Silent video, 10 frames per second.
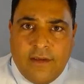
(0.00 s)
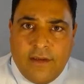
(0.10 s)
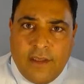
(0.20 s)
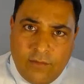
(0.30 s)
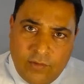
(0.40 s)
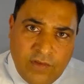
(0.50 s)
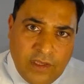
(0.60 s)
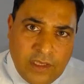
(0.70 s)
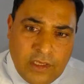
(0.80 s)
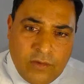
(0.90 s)
And then once they
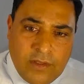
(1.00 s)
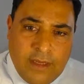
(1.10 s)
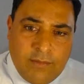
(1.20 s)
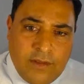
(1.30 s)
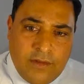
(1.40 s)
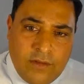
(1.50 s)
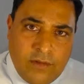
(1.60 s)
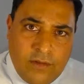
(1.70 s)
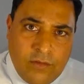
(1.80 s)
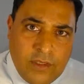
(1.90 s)
get keto adapted, to
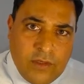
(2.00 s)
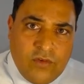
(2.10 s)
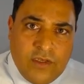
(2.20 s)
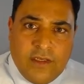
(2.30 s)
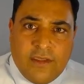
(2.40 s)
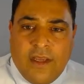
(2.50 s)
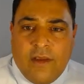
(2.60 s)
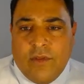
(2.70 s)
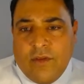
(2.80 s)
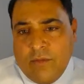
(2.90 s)
do ketogenic diet
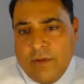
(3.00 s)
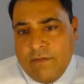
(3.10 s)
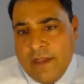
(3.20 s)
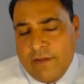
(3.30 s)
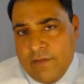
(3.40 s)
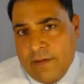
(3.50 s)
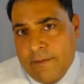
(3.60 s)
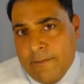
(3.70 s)
with intermittent fasting.